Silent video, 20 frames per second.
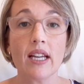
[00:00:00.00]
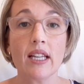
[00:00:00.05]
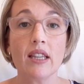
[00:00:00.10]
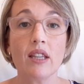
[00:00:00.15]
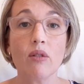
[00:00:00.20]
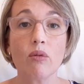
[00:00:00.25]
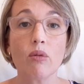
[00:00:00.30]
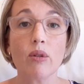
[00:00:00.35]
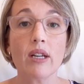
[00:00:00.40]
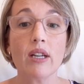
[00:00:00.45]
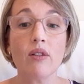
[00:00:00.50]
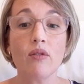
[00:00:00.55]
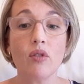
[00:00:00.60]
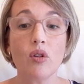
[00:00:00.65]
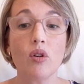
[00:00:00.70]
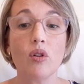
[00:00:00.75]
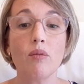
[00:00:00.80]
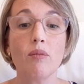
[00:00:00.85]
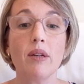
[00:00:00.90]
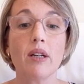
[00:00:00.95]
in the
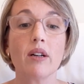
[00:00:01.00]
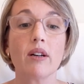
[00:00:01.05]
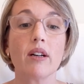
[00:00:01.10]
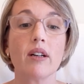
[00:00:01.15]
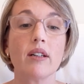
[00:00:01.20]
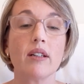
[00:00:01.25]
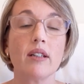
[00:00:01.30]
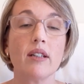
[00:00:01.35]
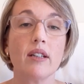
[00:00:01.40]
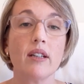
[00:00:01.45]
rearview mirror